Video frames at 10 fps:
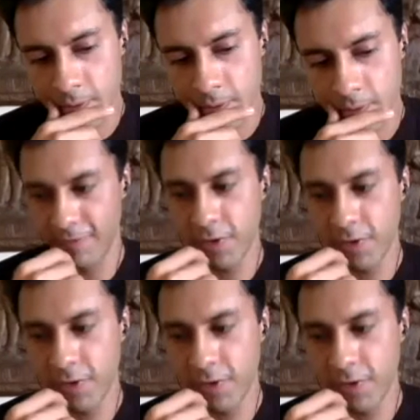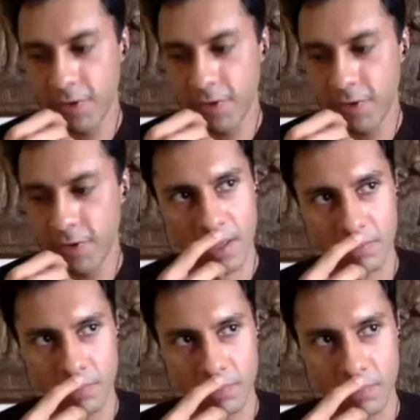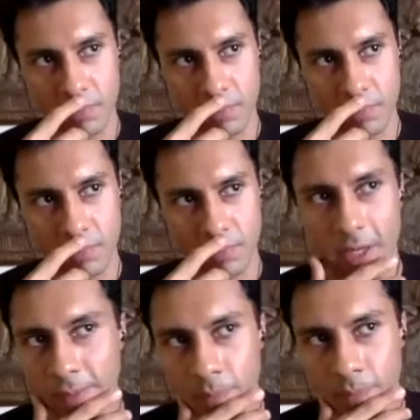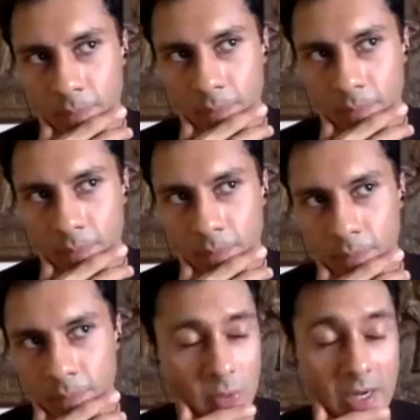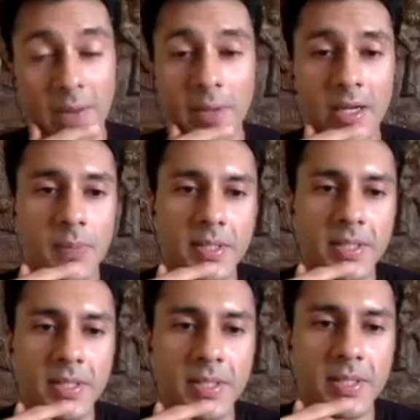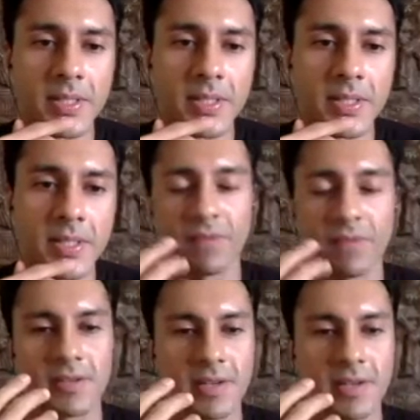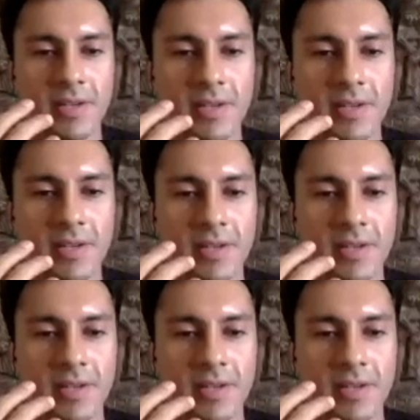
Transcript: example, if you make a mistake, often with me, what happens is when I make a mistake, my first reaction is,